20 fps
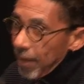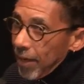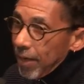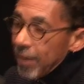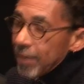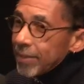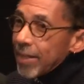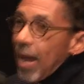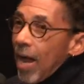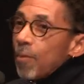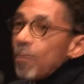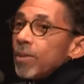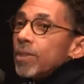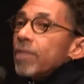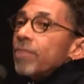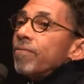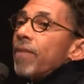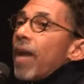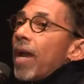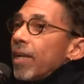Because I was
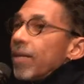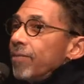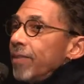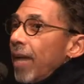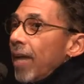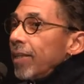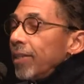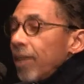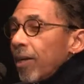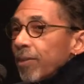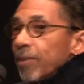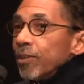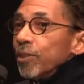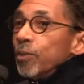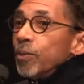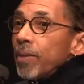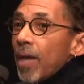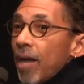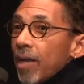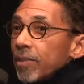a fan of Danielle in
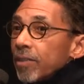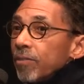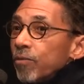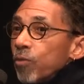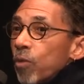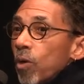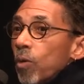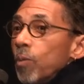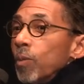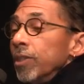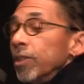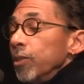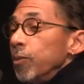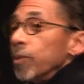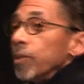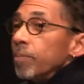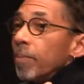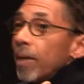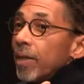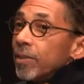2004 when she
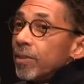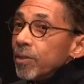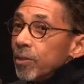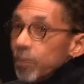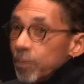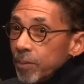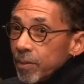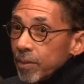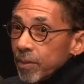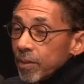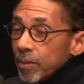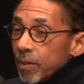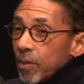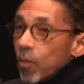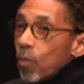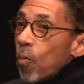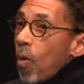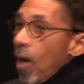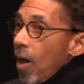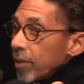was my student,
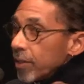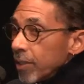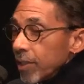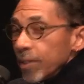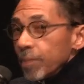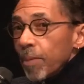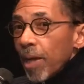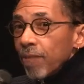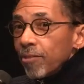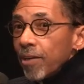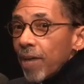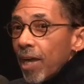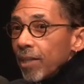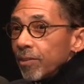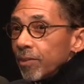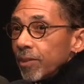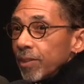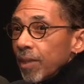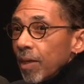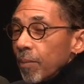walked into my
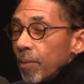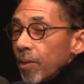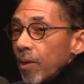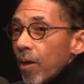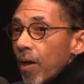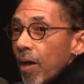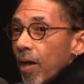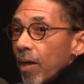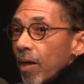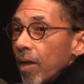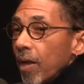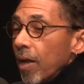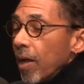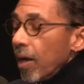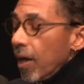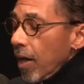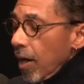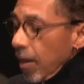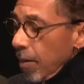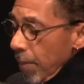graduate seminar.
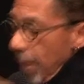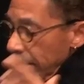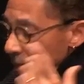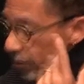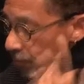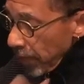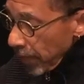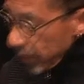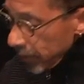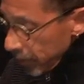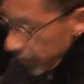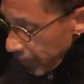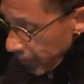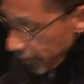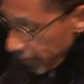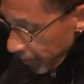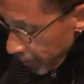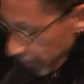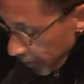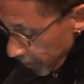Um, I directed her,
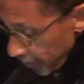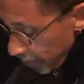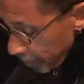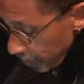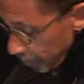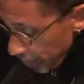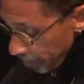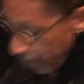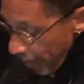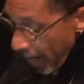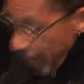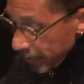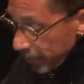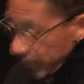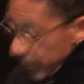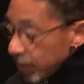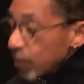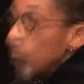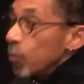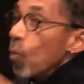her
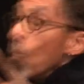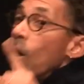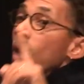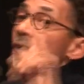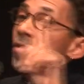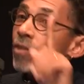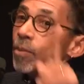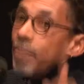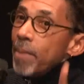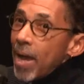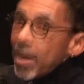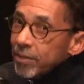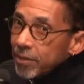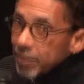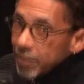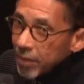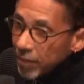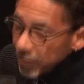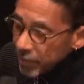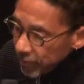master's, her, one of her
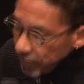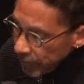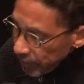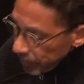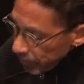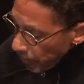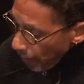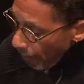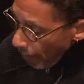master's theses.